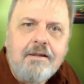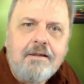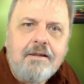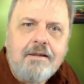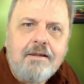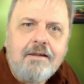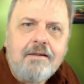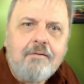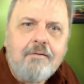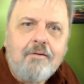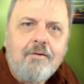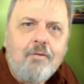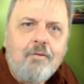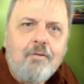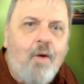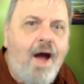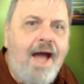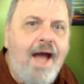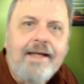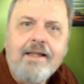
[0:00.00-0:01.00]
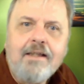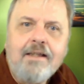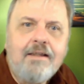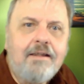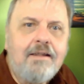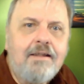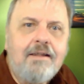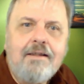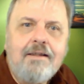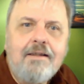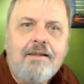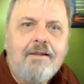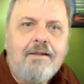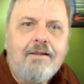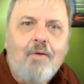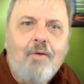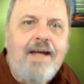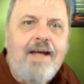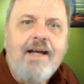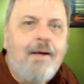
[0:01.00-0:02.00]
yeah for sure why
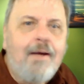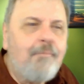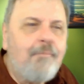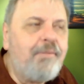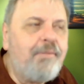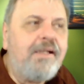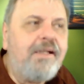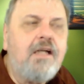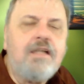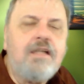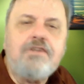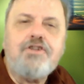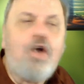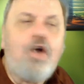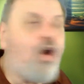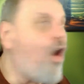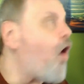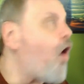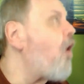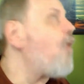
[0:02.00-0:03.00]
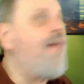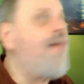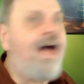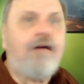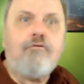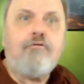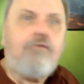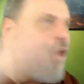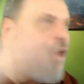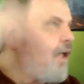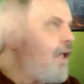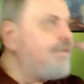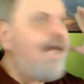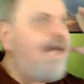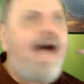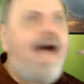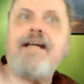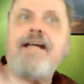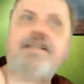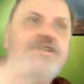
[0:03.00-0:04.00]
why because all that raw
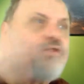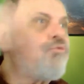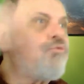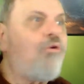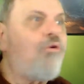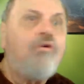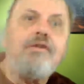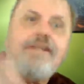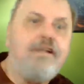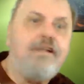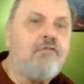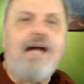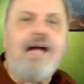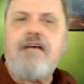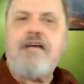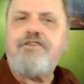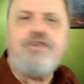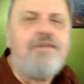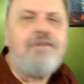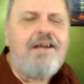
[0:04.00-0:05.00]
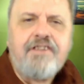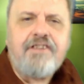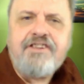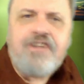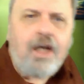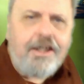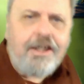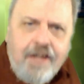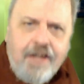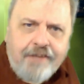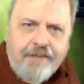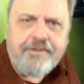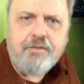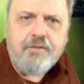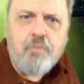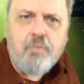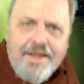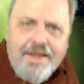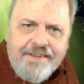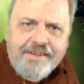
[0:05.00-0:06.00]
data is rolling around you haven't done
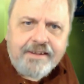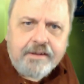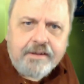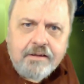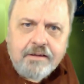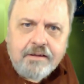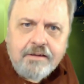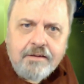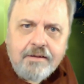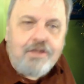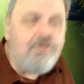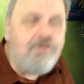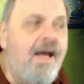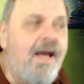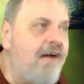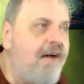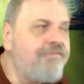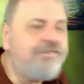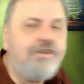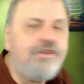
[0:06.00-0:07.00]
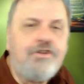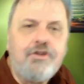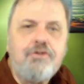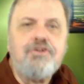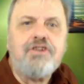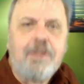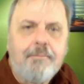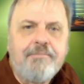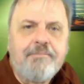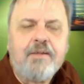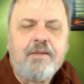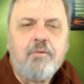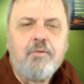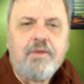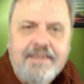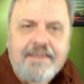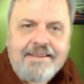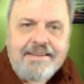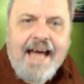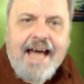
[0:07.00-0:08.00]
nothing with it you have to do something
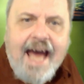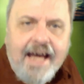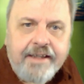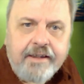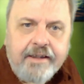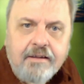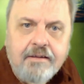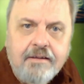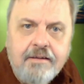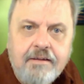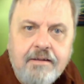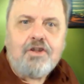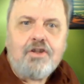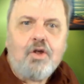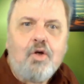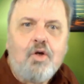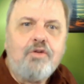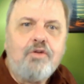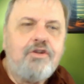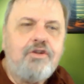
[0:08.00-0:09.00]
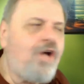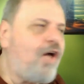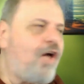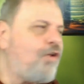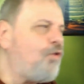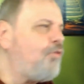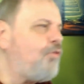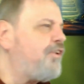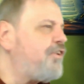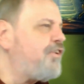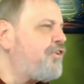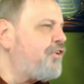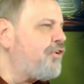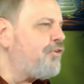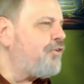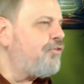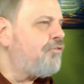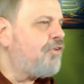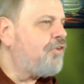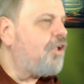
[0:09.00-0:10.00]
with the data so not only
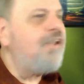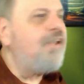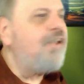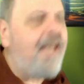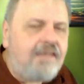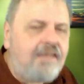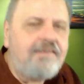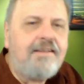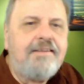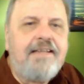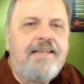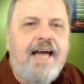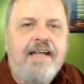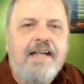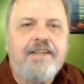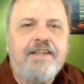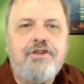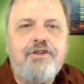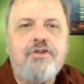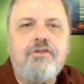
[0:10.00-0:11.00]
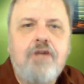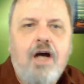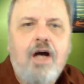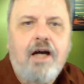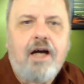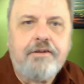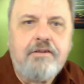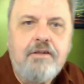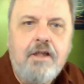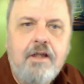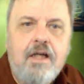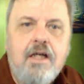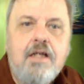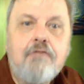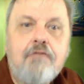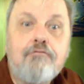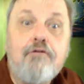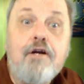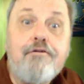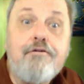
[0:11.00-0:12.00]
do you collect the data you got to
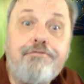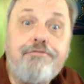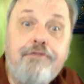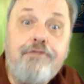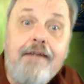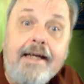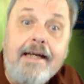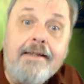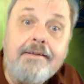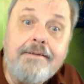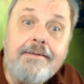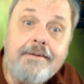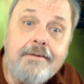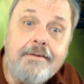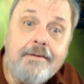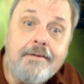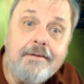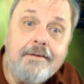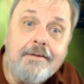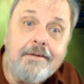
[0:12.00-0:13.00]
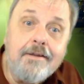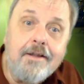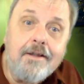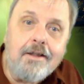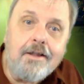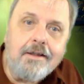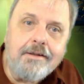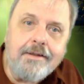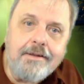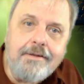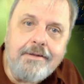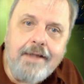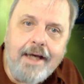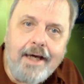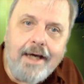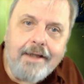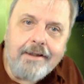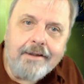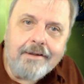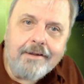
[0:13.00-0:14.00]
reflect on the
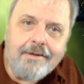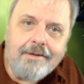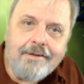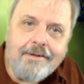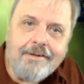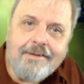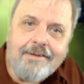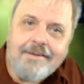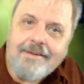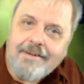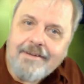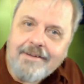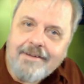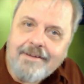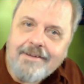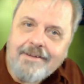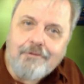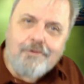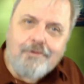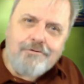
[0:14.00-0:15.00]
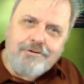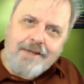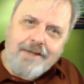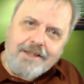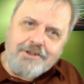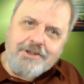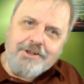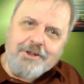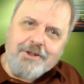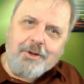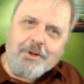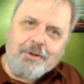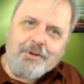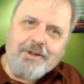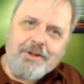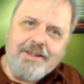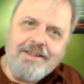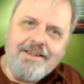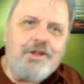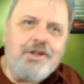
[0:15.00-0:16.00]
data the reflection code
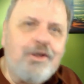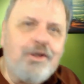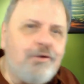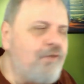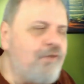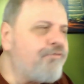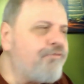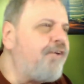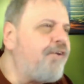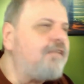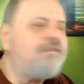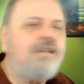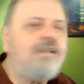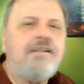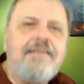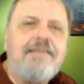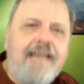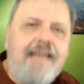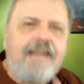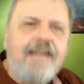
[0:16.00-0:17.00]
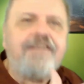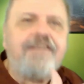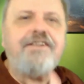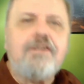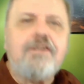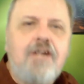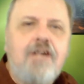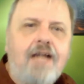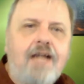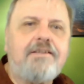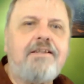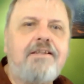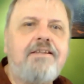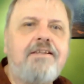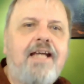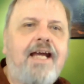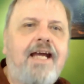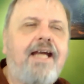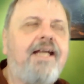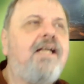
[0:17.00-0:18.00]
Yes. You got to reflect on the data you got
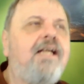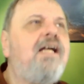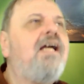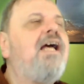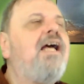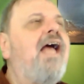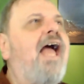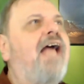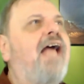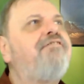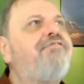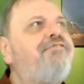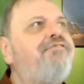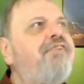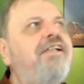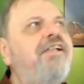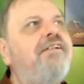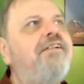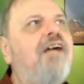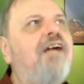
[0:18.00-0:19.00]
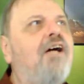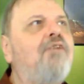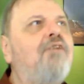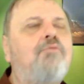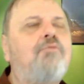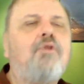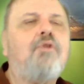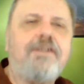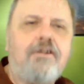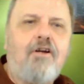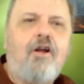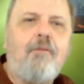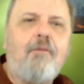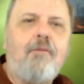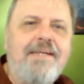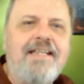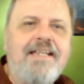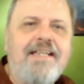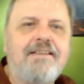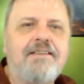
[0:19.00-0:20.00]
today and figure out what it
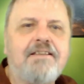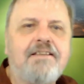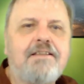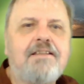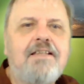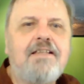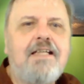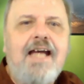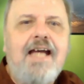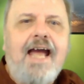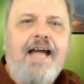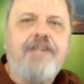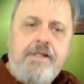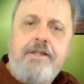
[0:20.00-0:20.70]
all means.